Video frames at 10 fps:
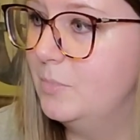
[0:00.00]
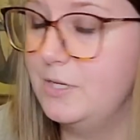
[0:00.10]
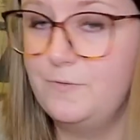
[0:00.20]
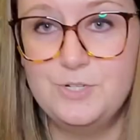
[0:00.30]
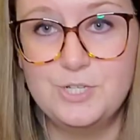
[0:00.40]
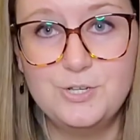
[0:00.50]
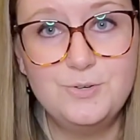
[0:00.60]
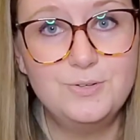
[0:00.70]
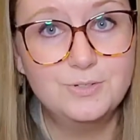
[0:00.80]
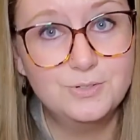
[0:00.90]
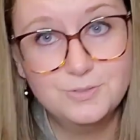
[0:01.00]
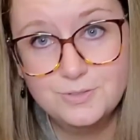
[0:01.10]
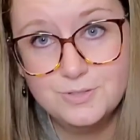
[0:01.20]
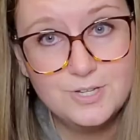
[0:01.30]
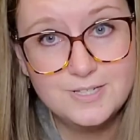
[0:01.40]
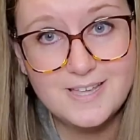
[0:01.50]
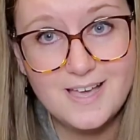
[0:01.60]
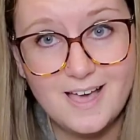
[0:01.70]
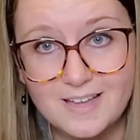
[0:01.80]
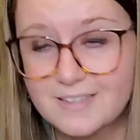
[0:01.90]
But if you do,
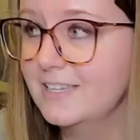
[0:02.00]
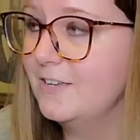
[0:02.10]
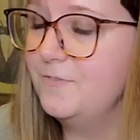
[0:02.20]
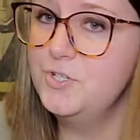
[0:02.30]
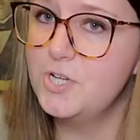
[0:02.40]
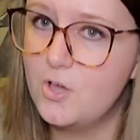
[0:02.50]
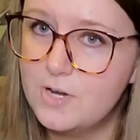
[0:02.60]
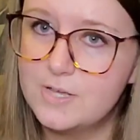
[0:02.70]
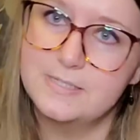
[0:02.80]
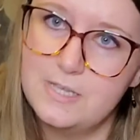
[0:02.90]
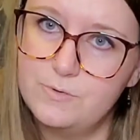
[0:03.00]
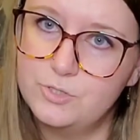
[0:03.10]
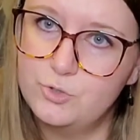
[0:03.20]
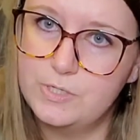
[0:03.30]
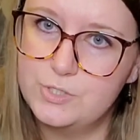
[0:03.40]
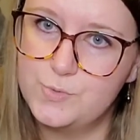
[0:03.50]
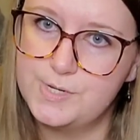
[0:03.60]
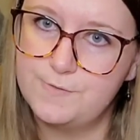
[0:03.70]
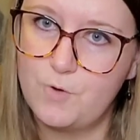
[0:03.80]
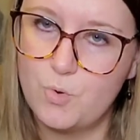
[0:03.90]
huzzah! If you don't, I'll see you in
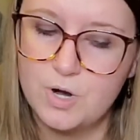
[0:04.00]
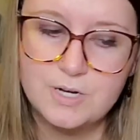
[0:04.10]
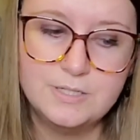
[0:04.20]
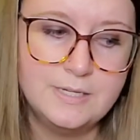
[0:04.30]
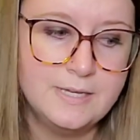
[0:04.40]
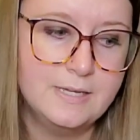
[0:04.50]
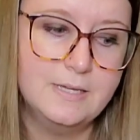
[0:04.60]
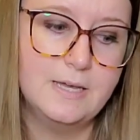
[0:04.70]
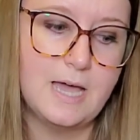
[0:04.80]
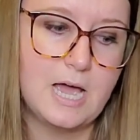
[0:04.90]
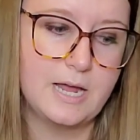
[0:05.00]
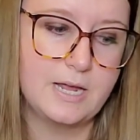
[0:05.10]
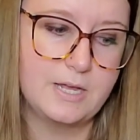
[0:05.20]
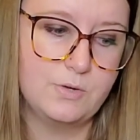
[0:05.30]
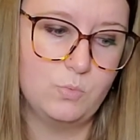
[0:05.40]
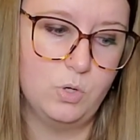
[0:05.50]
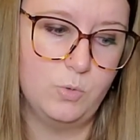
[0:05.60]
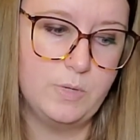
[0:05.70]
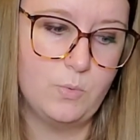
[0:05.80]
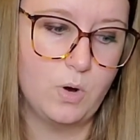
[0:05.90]
2024. I
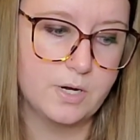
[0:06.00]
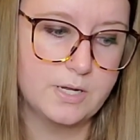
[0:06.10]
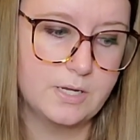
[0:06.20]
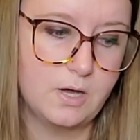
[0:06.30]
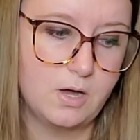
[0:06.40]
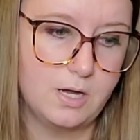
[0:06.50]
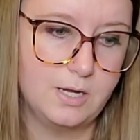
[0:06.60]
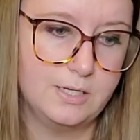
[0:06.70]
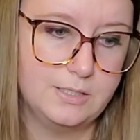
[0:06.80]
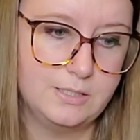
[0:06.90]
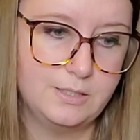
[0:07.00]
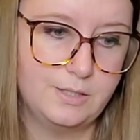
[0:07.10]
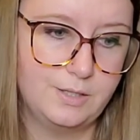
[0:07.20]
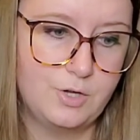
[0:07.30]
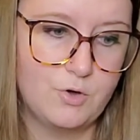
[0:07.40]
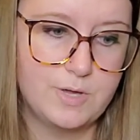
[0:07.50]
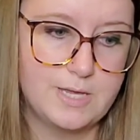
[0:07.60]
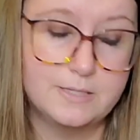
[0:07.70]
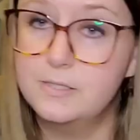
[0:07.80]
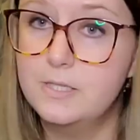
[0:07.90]
will be working on
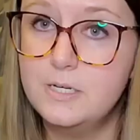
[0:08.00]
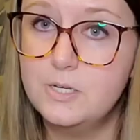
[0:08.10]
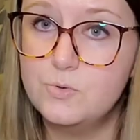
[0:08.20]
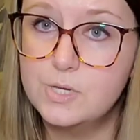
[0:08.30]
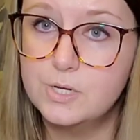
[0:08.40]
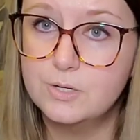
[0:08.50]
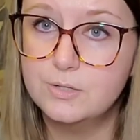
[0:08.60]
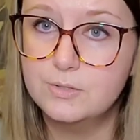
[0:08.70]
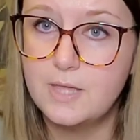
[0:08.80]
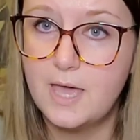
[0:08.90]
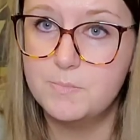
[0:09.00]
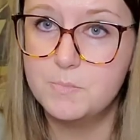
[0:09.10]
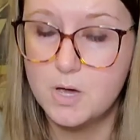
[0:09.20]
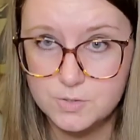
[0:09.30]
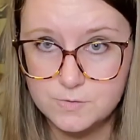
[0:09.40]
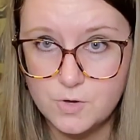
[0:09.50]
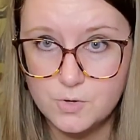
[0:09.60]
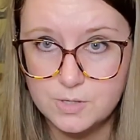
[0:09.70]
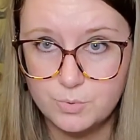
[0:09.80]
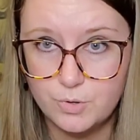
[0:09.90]
going into the new year that modern
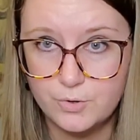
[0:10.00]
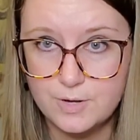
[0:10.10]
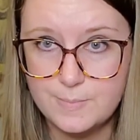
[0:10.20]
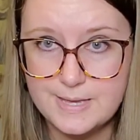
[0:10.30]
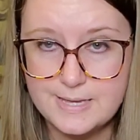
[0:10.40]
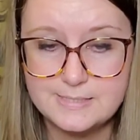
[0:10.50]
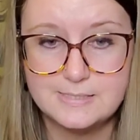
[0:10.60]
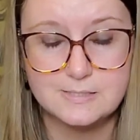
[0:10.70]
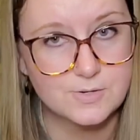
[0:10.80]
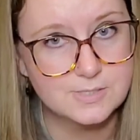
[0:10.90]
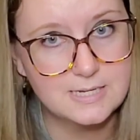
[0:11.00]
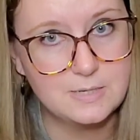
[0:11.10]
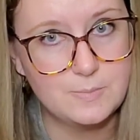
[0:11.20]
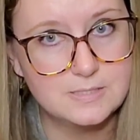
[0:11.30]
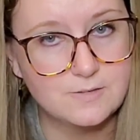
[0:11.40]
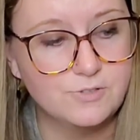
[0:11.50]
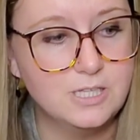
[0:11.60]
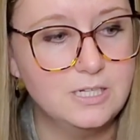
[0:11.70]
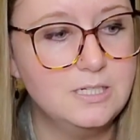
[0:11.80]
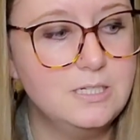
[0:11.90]
folk embroidery piece as long as I get a piece of
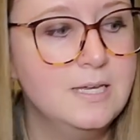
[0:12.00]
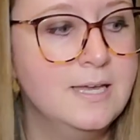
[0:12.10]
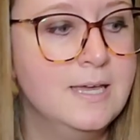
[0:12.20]
linen.